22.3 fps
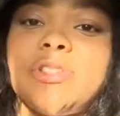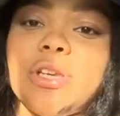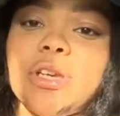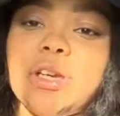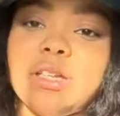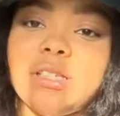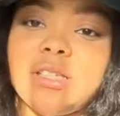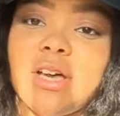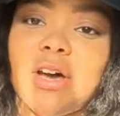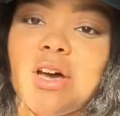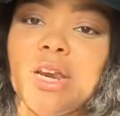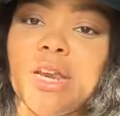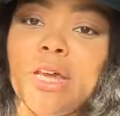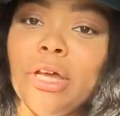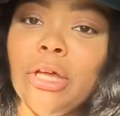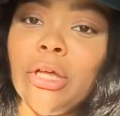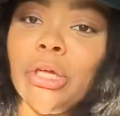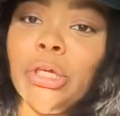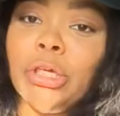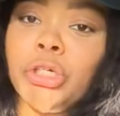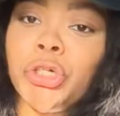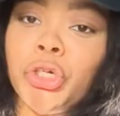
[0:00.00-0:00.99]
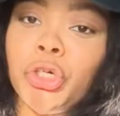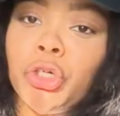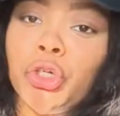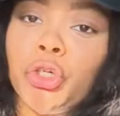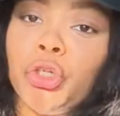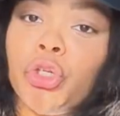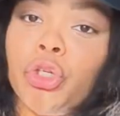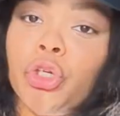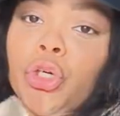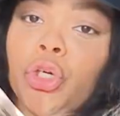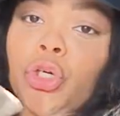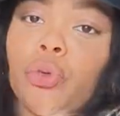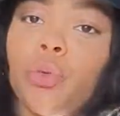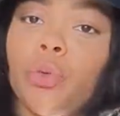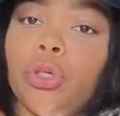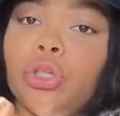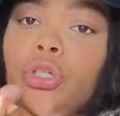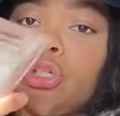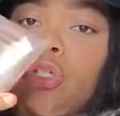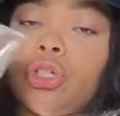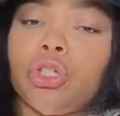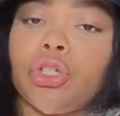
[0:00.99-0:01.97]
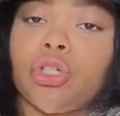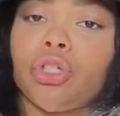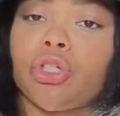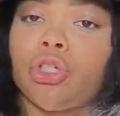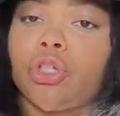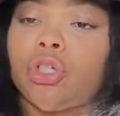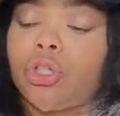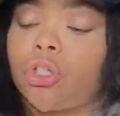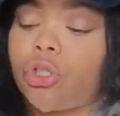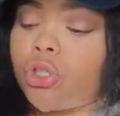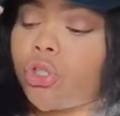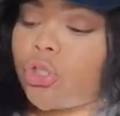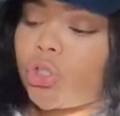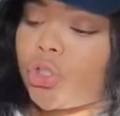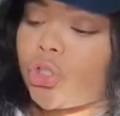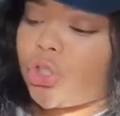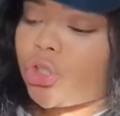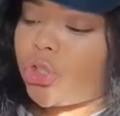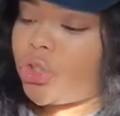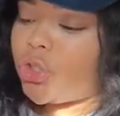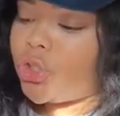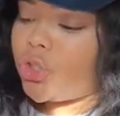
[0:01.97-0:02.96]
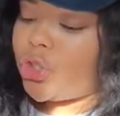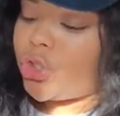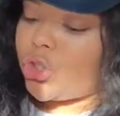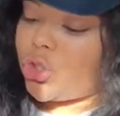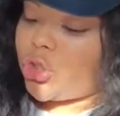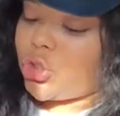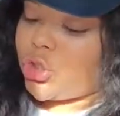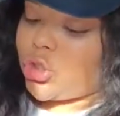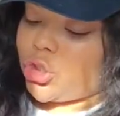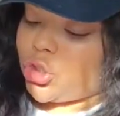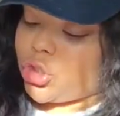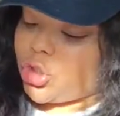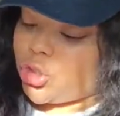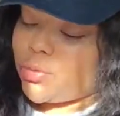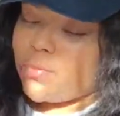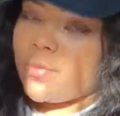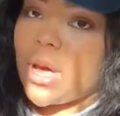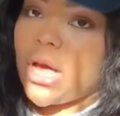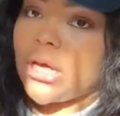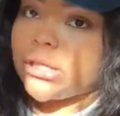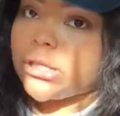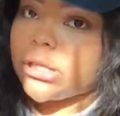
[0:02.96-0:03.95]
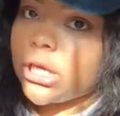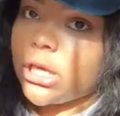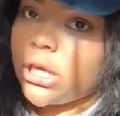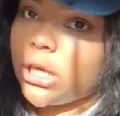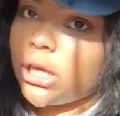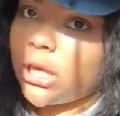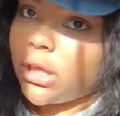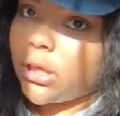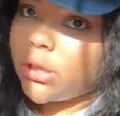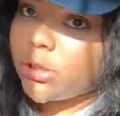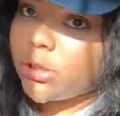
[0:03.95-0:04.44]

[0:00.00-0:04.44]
sure it's gonna nourish my skin